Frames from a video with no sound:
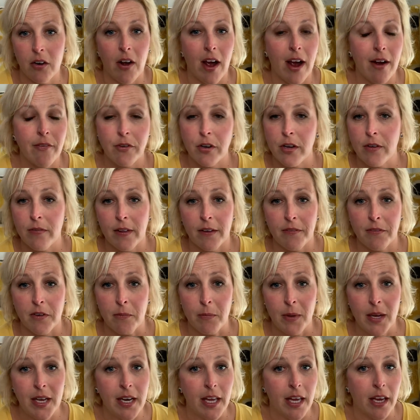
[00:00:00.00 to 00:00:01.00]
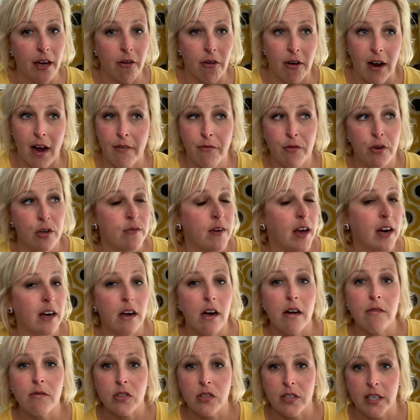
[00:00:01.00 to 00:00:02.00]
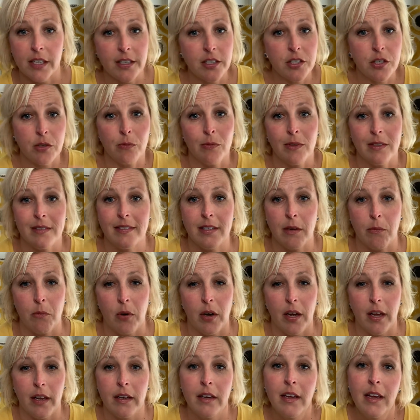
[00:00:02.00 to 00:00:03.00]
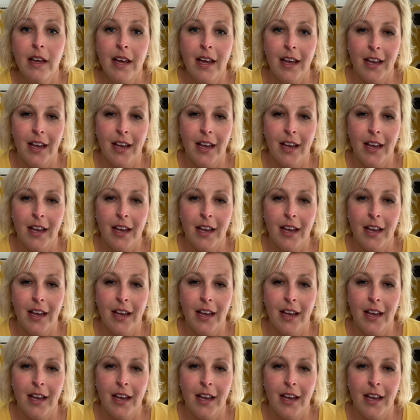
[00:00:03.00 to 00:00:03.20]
after you've left a meeting or after you've had a conversation with someone,